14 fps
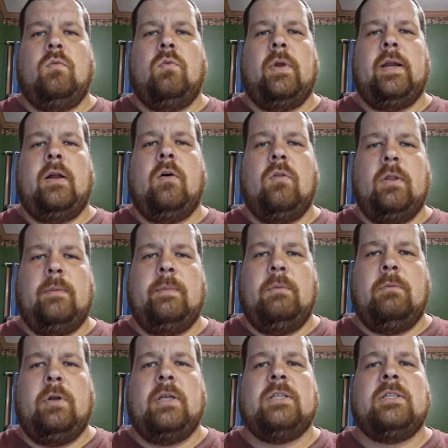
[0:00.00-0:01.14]
Read only
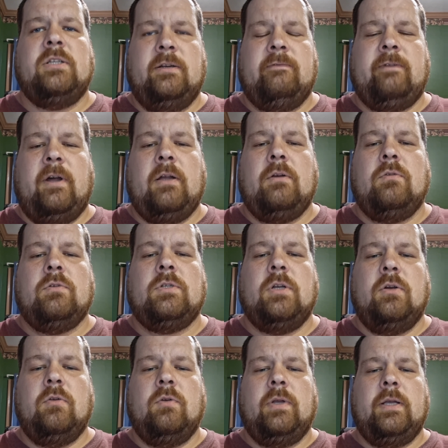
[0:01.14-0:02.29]
memory is non-volatile,
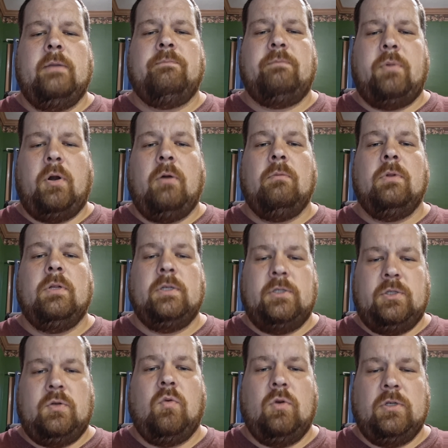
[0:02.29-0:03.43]
so it permanently
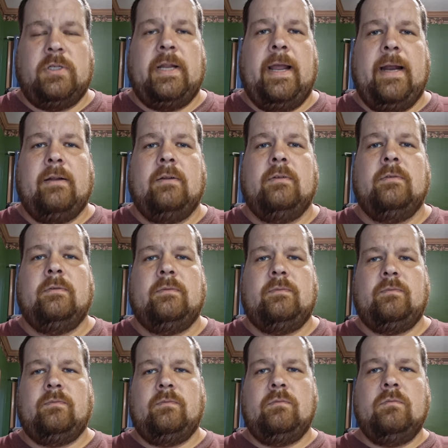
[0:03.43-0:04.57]
stores data.
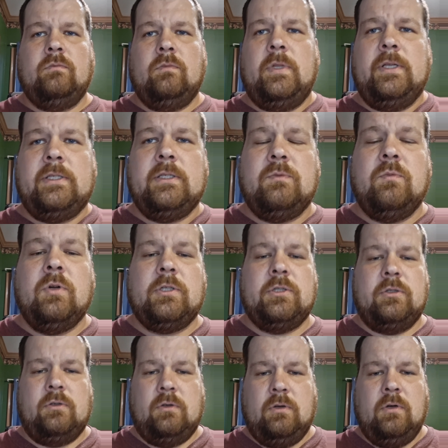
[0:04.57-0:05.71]
This is what
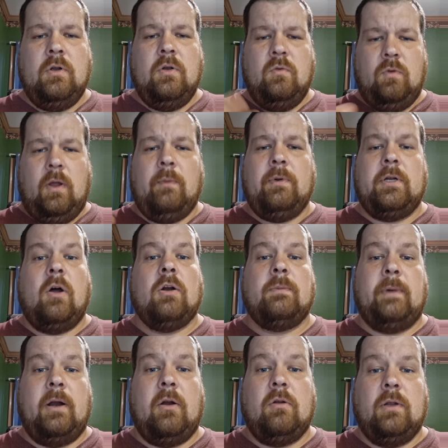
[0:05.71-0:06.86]
your, like we talked
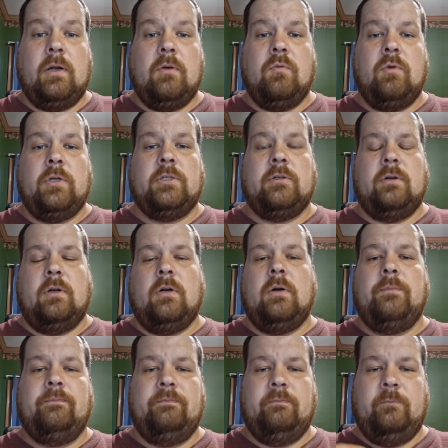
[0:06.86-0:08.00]
about earlier, with your
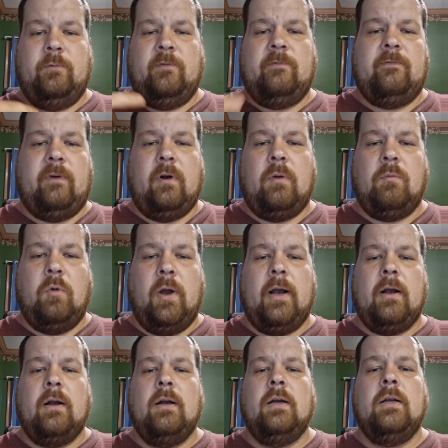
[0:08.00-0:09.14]

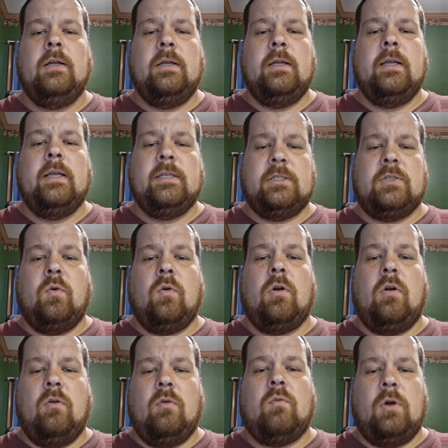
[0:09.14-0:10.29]
firmware is stored
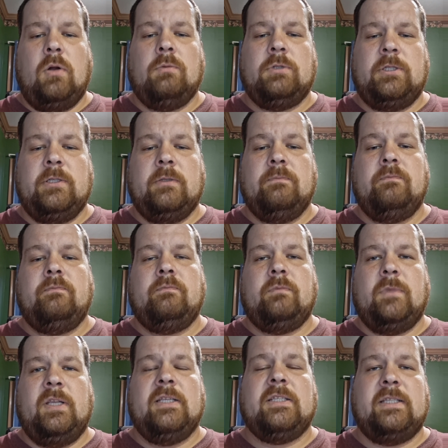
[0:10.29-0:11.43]
on a ROM chip.
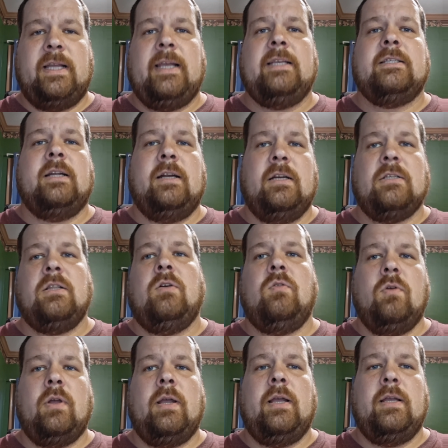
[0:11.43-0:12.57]
It stays there as
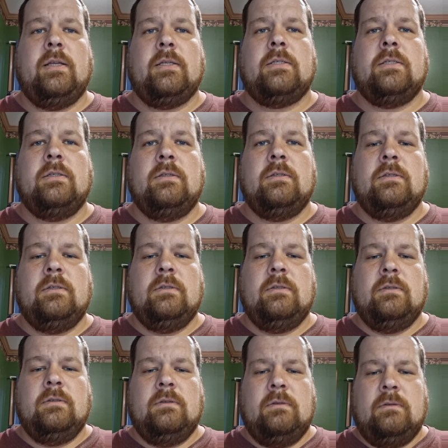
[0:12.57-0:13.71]
long as
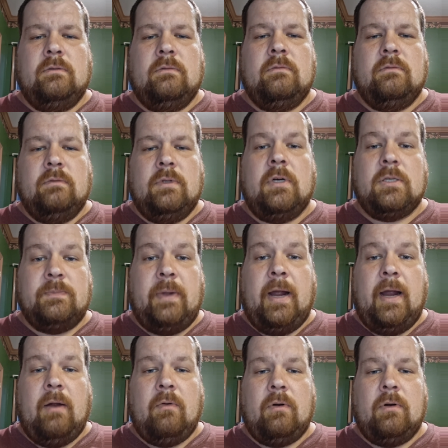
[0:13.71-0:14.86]
there's
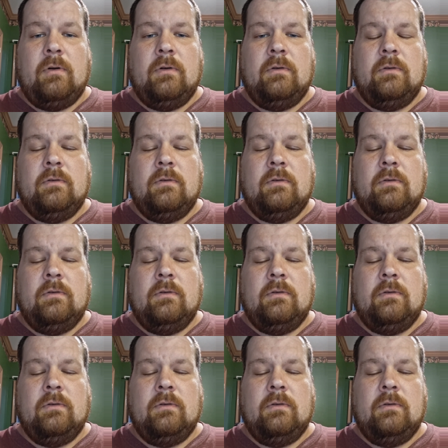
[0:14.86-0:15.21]
power.